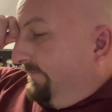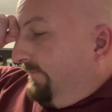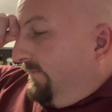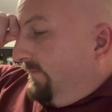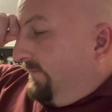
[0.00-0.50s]

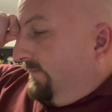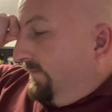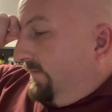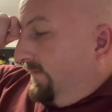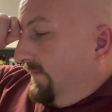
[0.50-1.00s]

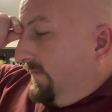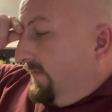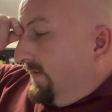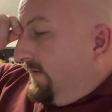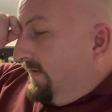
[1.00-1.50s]

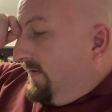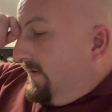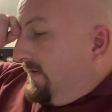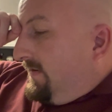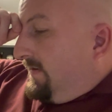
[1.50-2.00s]

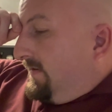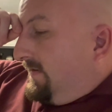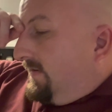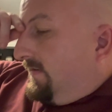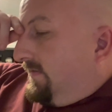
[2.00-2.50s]
Nothing is said.